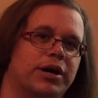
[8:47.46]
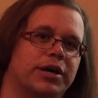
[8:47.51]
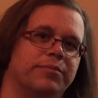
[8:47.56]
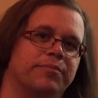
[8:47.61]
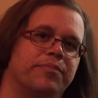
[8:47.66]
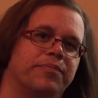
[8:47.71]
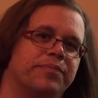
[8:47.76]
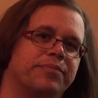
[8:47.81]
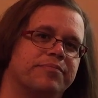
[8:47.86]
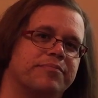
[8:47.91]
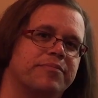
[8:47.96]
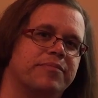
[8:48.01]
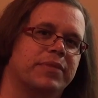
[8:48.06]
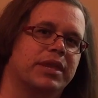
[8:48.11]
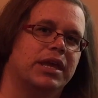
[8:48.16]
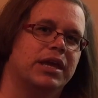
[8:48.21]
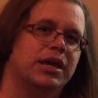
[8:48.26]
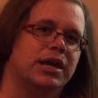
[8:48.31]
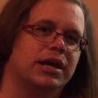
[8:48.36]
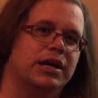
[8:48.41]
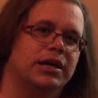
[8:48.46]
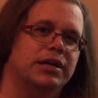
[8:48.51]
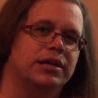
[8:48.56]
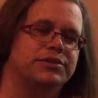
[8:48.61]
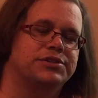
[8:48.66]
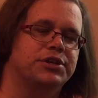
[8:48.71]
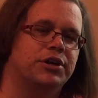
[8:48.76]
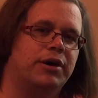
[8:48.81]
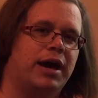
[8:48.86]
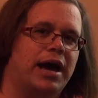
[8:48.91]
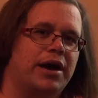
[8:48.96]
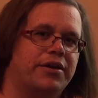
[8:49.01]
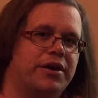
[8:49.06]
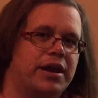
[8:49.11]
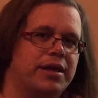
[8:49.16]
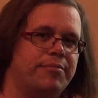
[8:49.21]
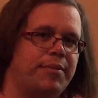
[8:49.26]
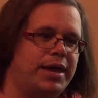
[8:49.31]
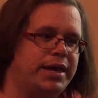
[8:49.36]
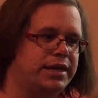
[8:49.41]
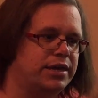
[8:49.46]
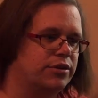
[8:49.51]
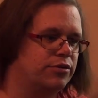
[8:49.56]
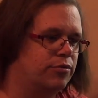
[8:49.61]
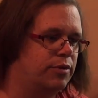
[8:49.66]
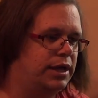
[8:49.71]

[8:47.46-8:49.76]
one. So how did I make it?